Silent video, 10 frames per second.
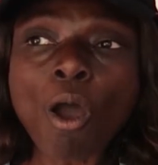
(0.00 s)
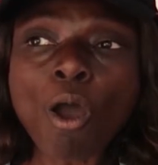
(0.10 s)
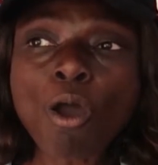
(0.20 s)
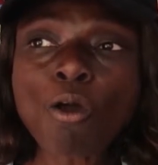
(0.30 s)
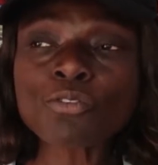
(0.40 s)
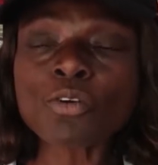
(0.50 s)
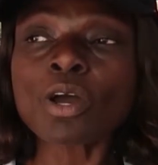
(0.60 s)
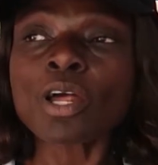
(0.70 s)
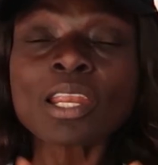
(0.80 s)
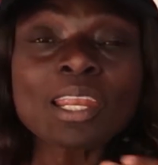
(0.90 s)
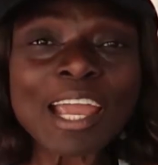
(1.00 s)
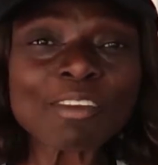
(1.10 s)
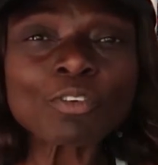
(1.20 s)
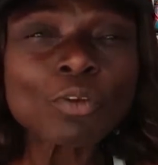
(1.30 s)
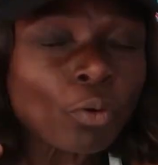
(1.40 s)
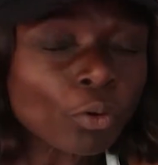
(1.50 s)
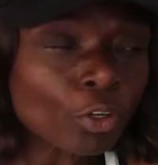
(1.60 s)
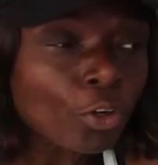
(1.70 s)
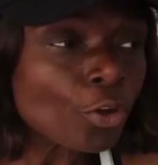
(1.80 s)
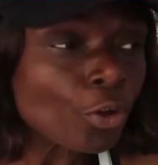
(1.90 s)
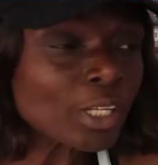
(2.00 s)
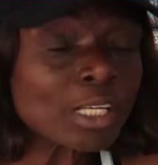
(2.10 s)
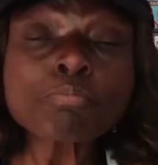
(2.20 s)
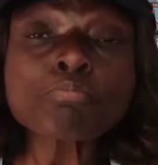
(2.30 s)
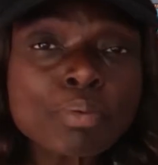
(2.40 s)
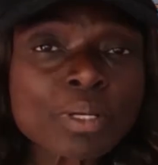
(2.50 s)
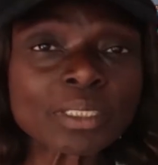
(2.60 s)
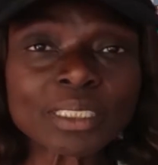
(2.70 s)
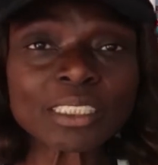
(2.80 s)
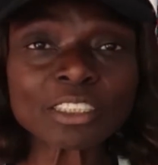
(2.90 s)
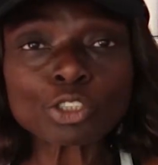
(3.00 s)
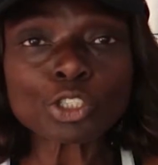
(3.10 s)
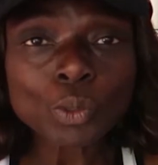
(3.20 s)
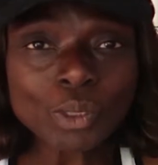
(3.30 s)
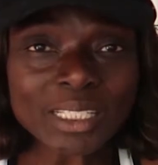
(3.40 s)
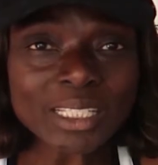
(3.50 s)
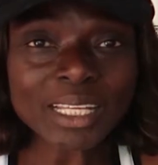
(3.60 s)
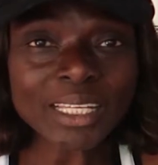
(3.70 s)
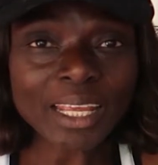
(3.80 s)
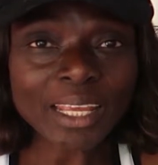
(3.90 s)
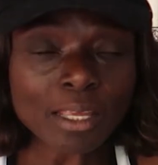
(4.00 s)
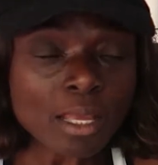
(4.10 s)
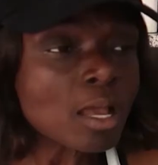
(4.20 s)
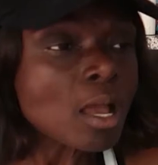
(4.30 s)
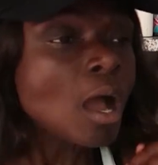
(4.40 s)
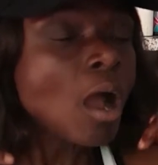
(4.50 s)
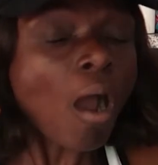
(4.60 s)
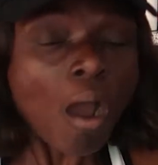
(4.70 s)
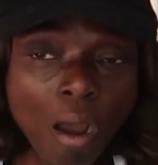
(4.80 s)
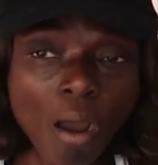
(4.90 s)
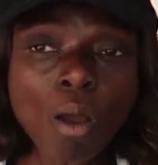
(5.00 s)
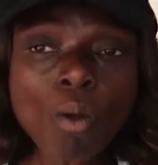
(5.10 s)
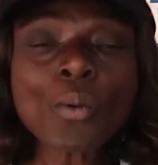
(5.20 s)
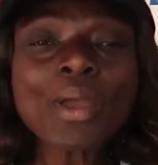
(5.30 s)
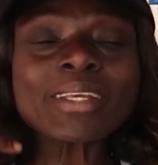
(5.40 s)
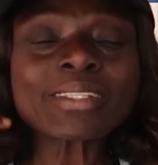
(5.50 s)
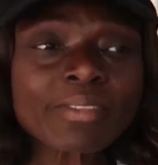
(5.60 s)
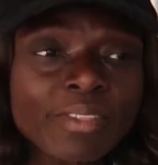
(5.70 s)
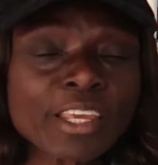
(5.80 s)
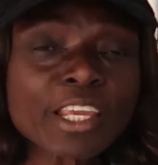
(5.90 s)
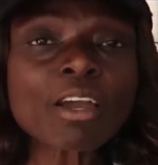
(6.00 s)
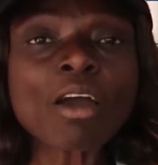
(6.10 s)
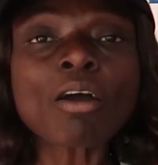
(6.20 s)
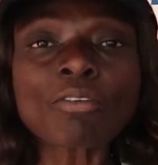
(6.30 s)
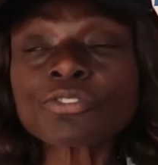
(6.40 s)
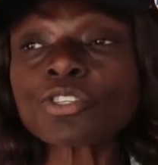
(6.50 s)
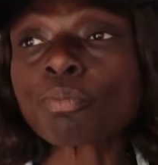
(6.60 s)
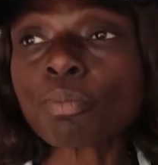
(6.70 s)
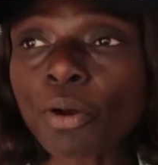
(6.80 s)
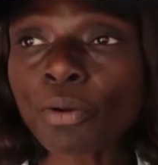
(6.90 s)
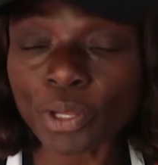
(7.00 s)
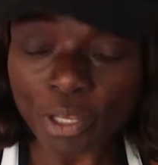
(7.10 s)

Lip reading: of lifelong learning, build it into your DNA. Always think of tomorrow,